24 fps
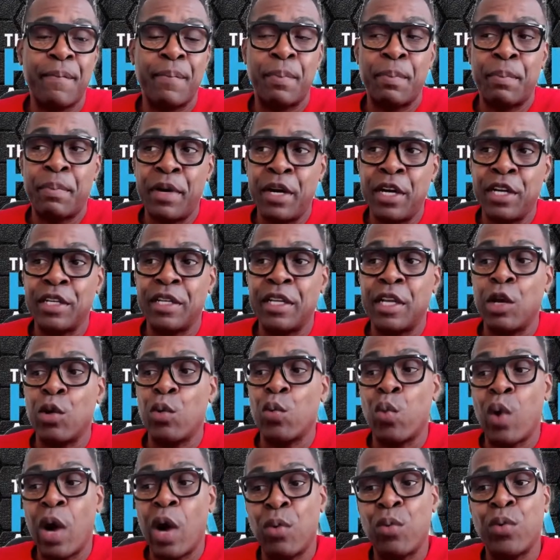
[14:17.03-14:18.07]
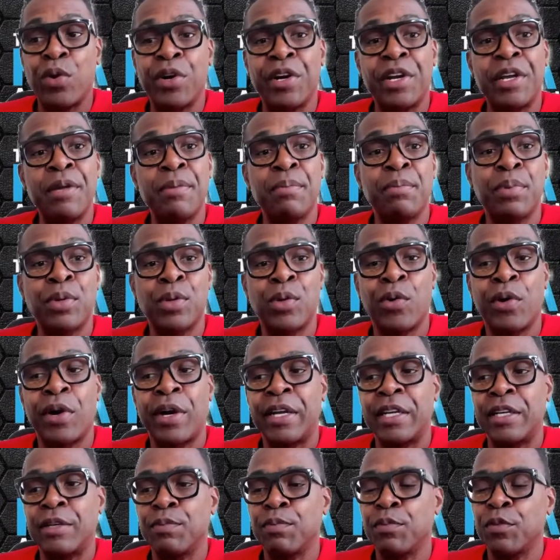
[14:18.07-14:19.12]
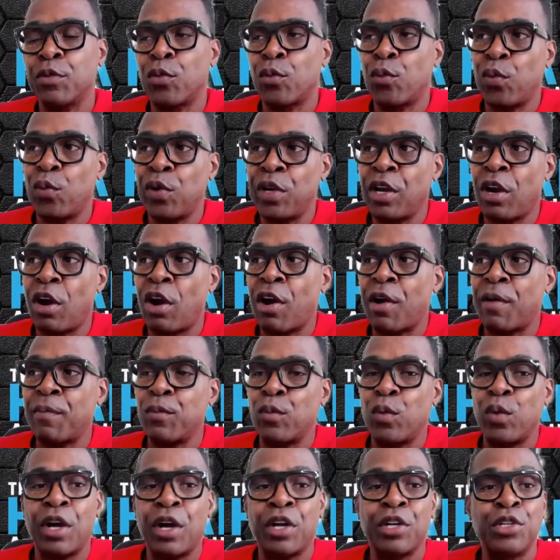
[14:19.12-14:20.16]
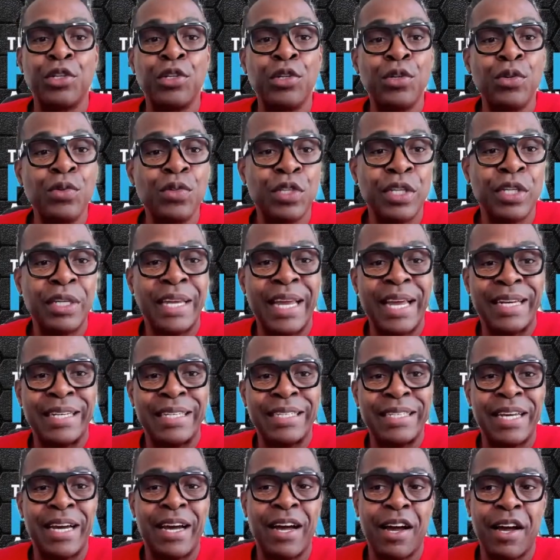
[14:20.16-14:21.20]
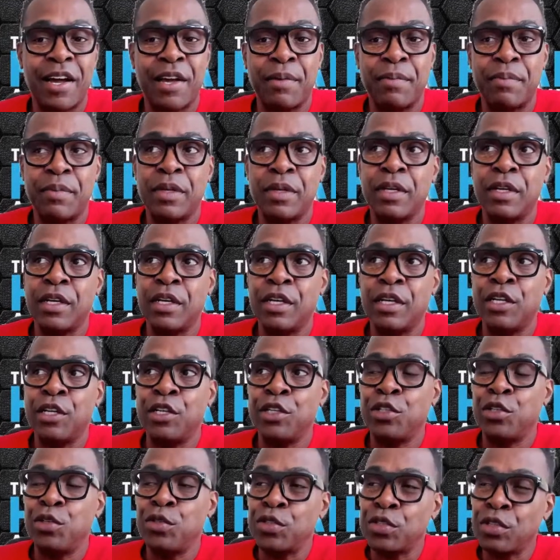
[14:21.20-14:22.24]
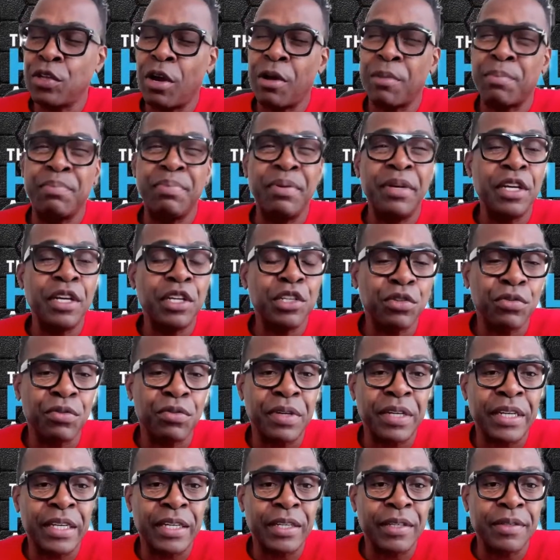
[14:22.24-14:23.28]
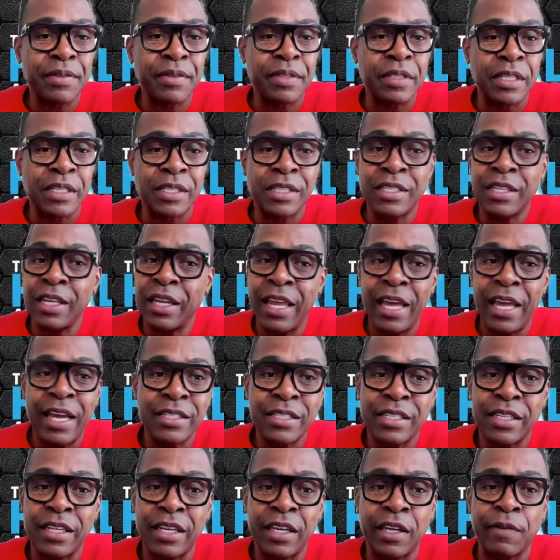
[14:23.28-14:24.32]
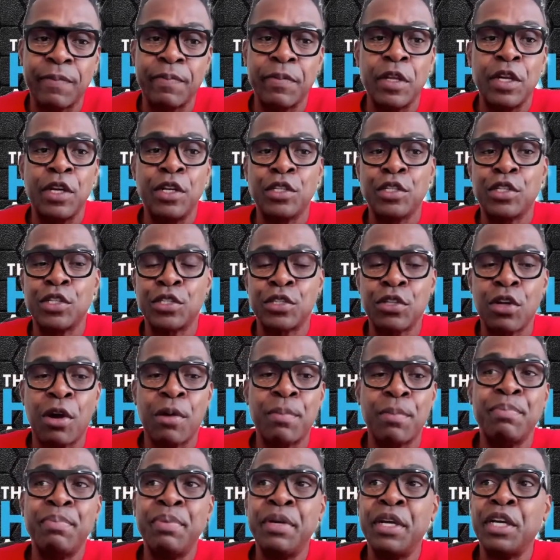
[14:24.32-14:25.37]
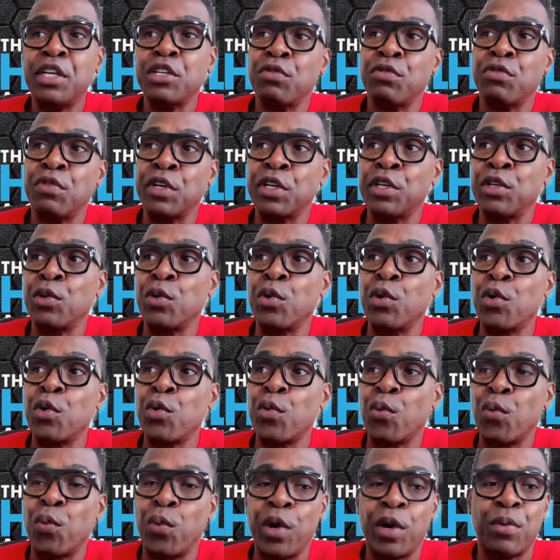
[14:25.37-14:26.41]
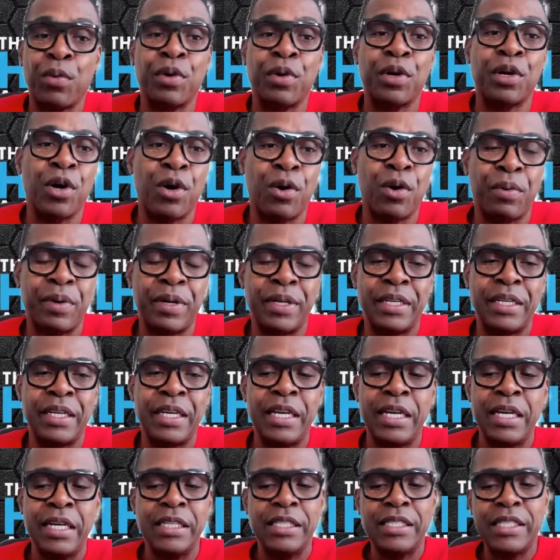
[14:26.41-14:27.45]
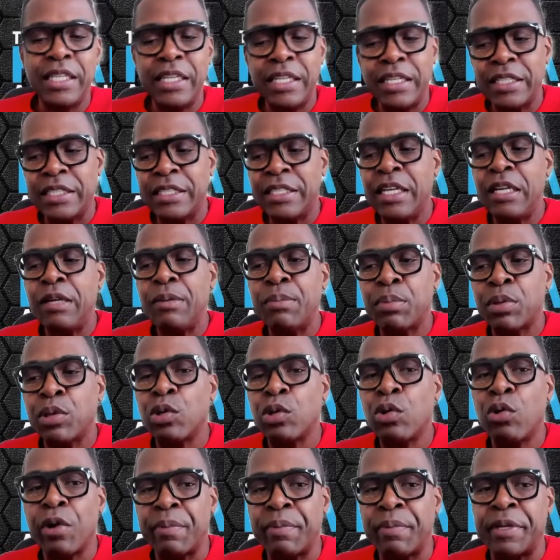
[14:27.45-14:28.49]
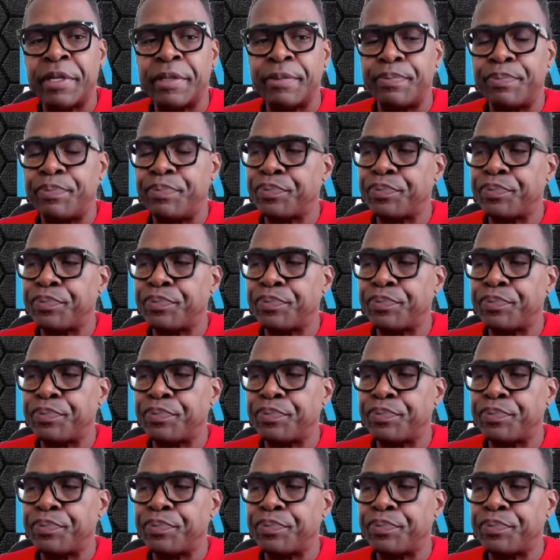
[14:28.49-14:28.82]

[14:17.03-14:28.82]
But while we're employed, we are using that time to start picturing. This is the last thing, to start picturing where we're going. See, deployment,